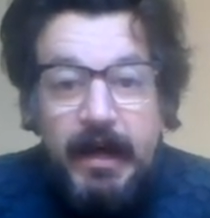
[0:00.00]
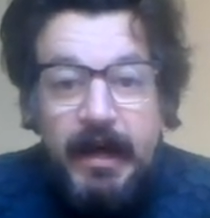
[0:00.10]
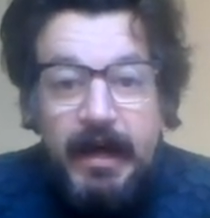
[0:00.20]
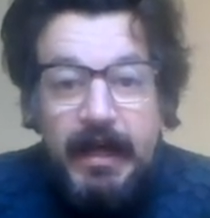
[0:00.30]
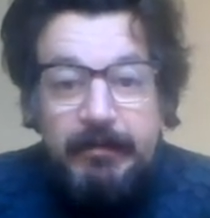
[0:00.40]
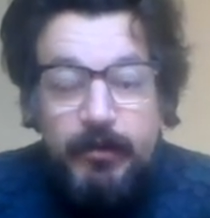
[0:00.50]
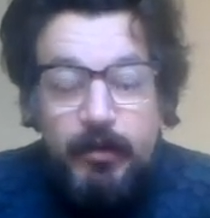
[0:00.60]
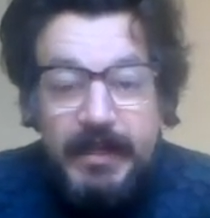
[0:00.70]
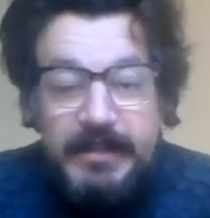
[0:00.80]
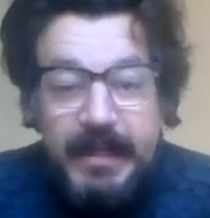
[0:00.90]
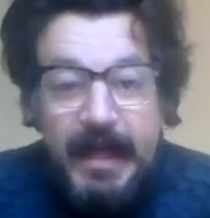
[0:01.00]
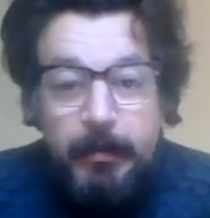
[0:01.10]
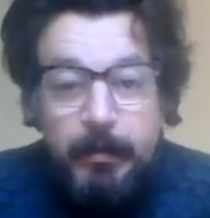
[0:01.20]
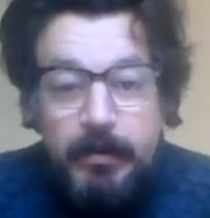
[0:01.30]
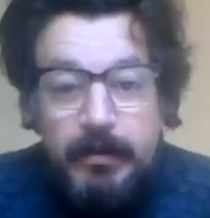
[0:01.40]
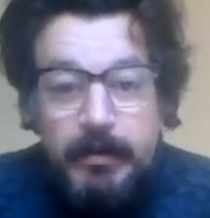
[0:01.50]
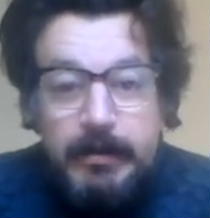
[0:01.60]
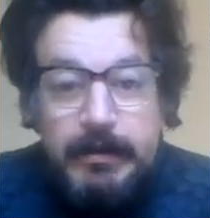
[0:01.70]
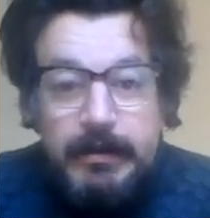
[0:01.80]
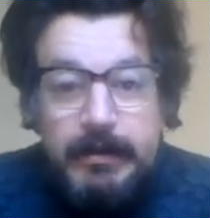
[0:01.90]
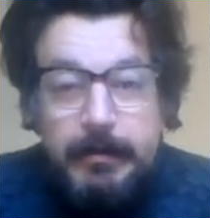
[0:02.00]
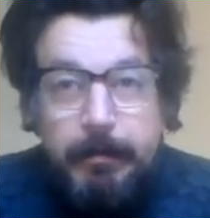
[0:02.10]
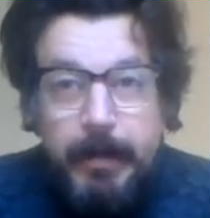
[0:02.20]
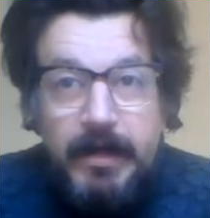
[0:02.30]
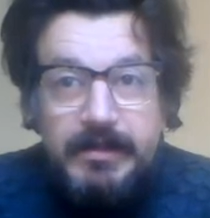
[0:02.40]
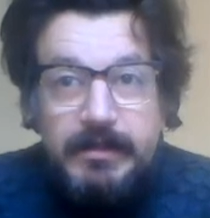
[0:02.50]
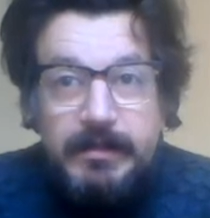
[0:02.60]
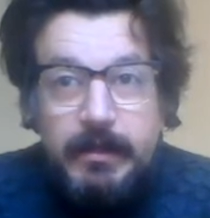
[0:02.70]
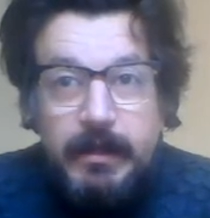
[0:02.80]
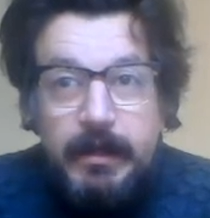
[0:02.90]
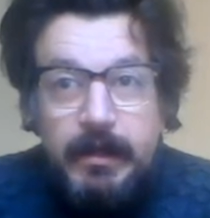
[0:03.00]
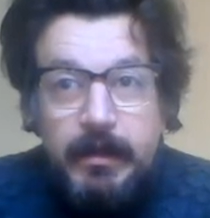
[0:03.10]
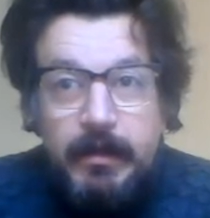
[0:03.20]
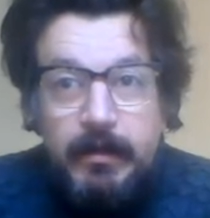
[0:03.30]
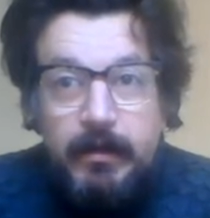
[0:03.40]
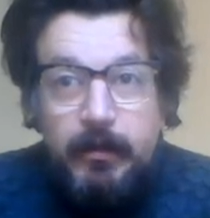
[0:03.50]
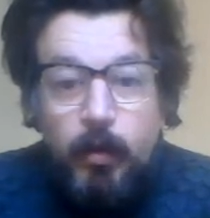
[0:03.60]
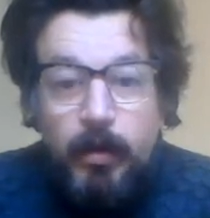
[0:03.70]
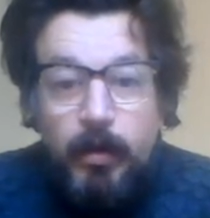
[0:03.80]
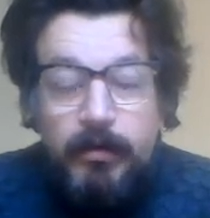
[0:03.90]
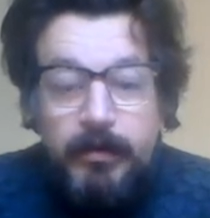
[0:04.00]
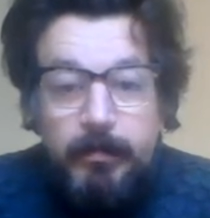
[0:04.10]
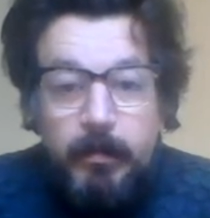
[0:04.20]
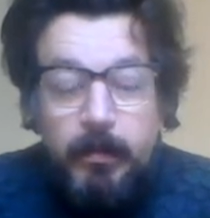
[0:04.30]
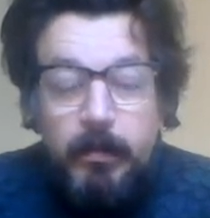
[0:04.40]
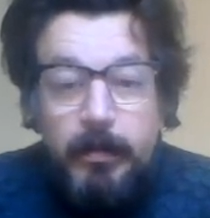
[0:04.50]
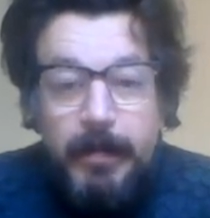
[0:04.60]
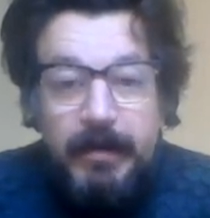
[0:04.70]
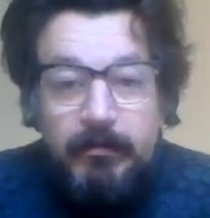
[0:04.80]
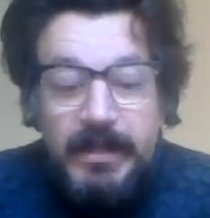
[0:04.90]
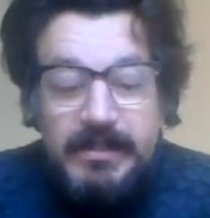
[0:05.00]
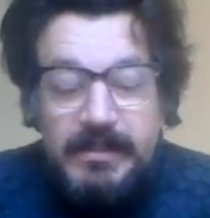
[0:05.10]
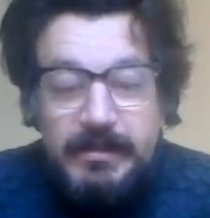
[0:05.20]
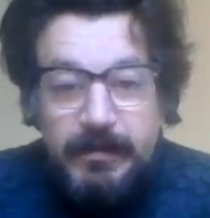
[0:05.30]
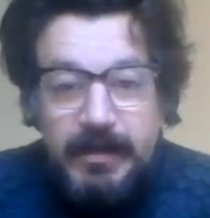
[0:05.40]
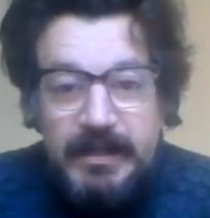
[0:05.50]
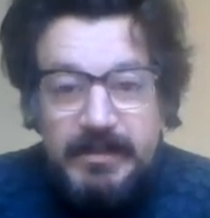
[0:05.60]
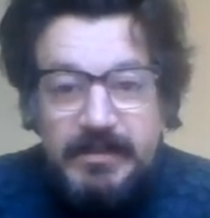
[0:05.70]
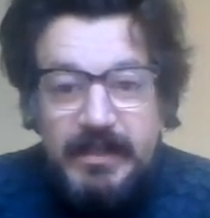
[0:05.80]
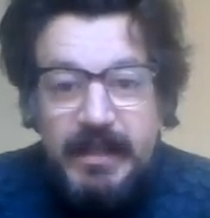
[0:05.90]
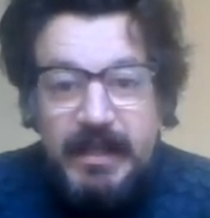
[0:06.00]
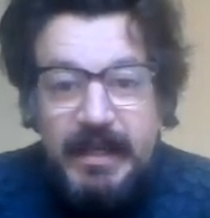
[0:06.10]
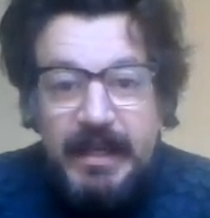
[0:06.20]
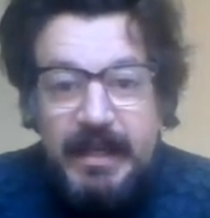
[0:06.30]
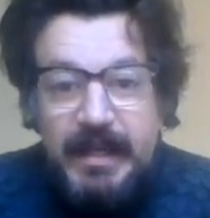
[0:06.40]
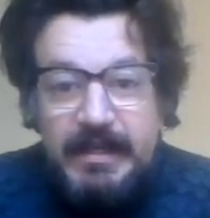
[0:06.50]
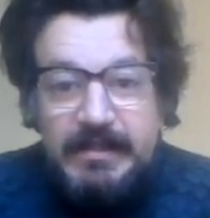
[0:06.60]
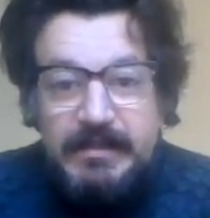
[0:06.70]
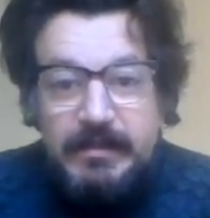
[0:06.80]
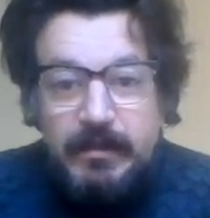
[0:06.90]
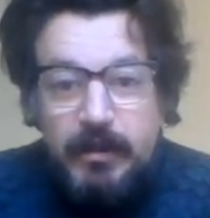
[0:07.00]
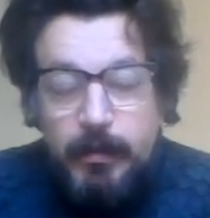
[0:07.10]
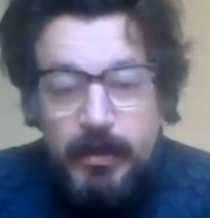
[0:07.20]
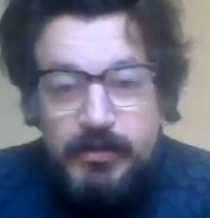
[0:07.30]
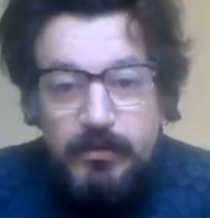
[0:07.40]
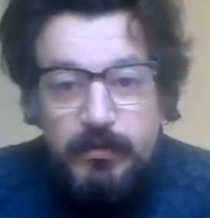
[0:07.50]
if you let it happen. But one of the main reasons for this is commercial